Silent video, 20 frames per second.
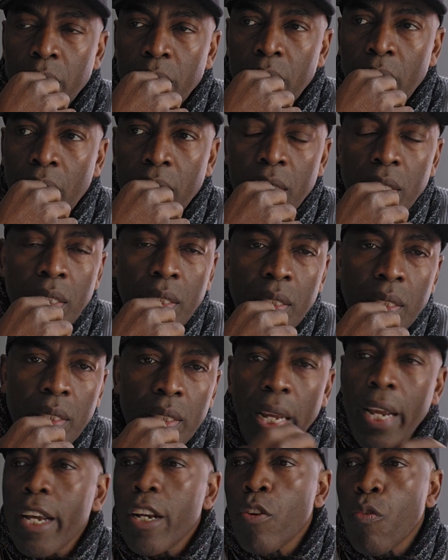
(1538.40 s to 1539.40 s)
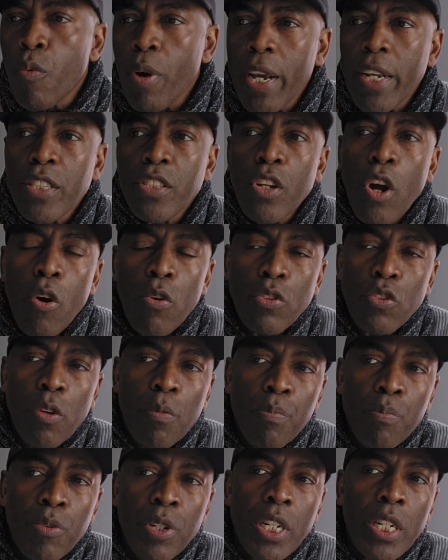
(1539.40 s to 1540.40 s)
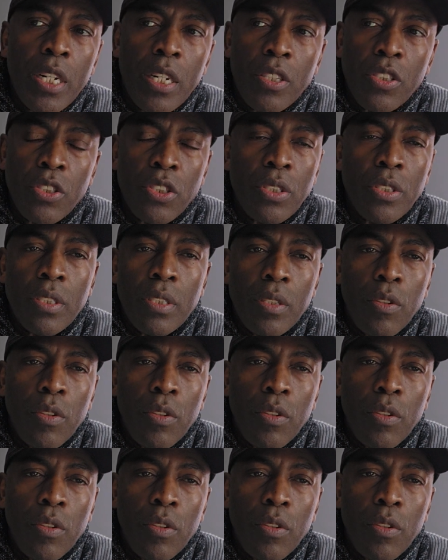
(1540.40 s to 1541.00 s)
and ten ways how to preach,